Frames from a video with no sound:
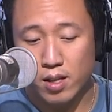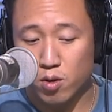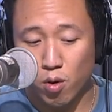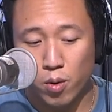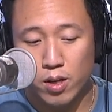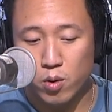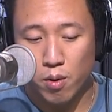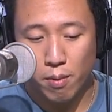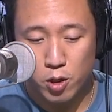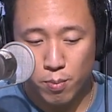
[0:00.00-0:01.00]
It's grown
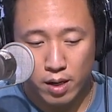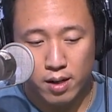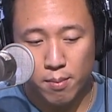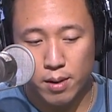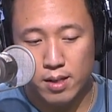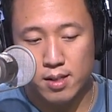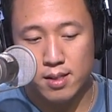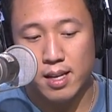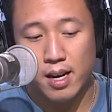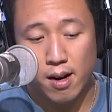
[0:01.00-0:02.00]
into a much bigger company
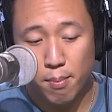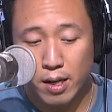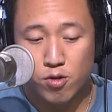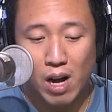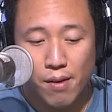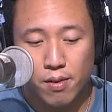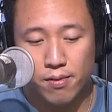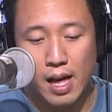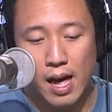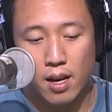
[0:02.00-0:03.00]
since then. And a big driver
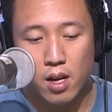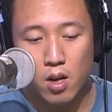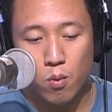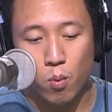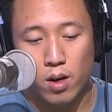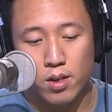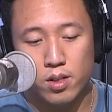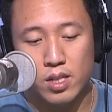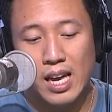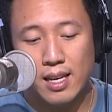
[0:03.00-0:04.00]
of that
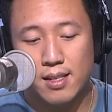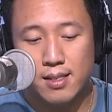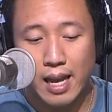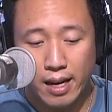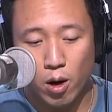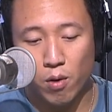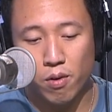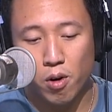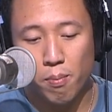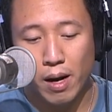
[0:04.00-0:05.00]
was Yeti's
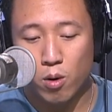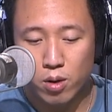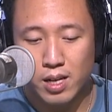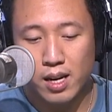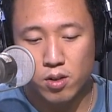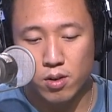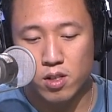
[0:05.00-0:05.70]
takeover by Cortex.